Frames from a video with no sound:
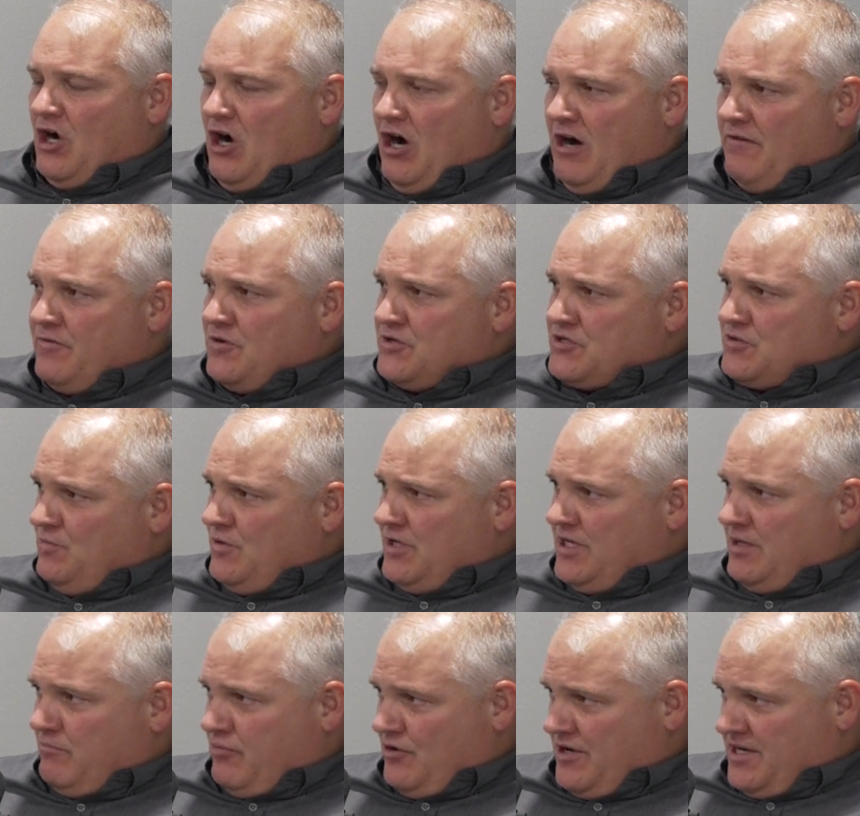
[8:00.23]
offers and what
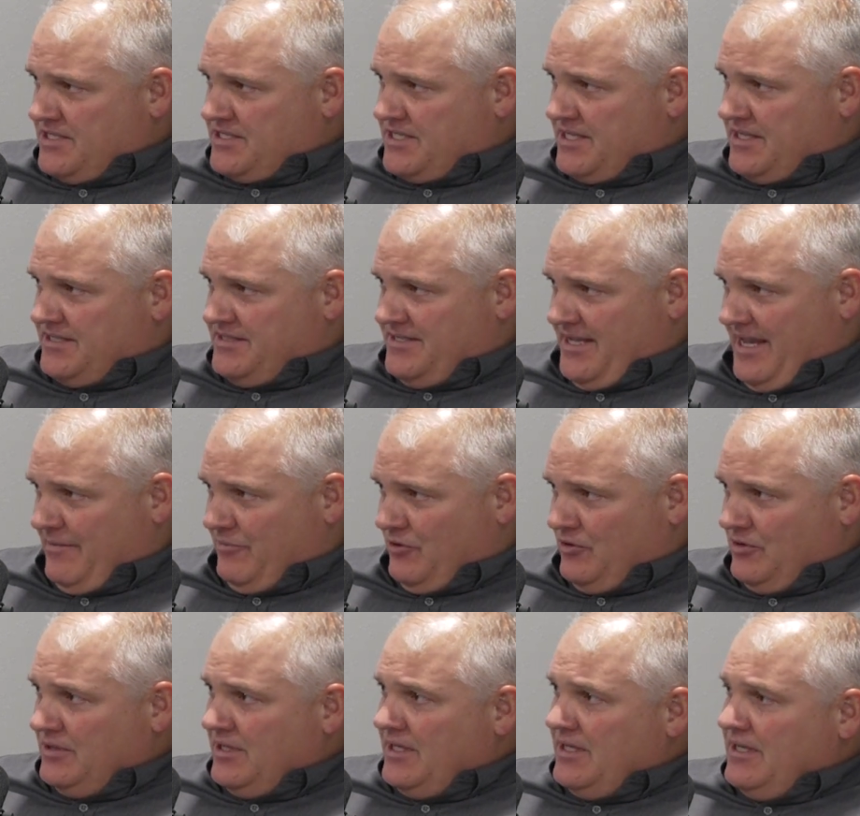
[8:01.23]
it brings to the
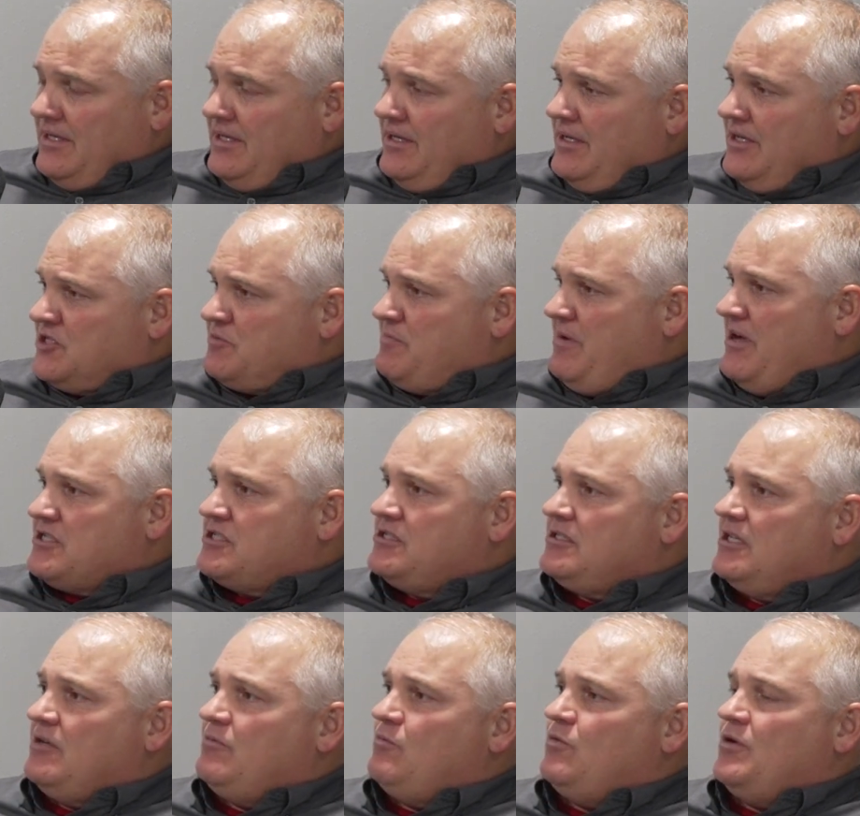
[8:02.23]
table,
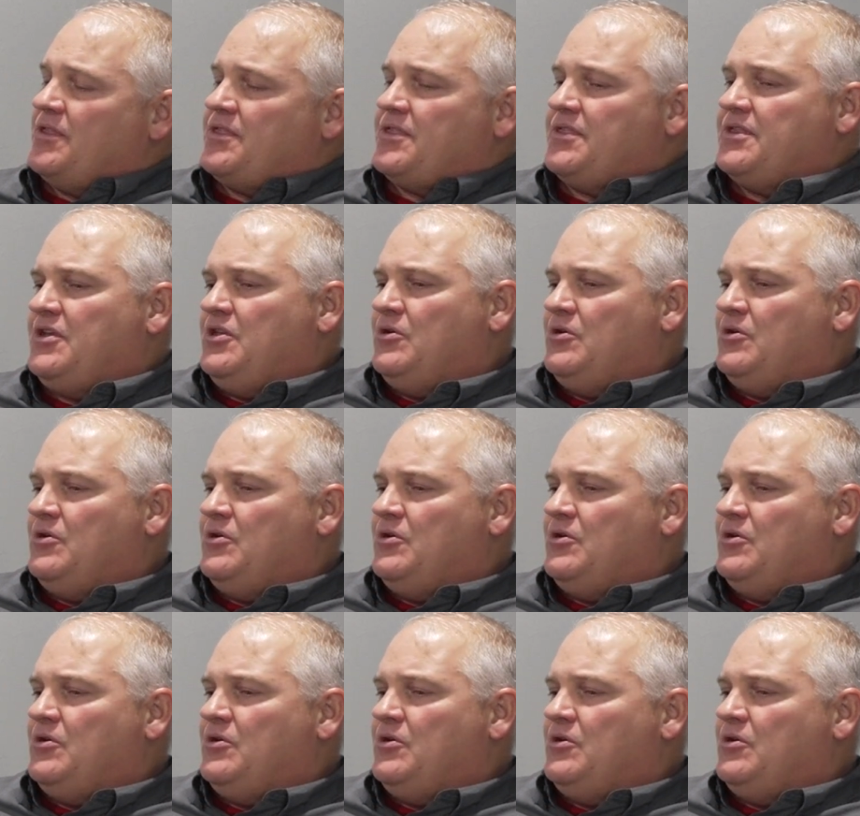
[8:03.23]
especially with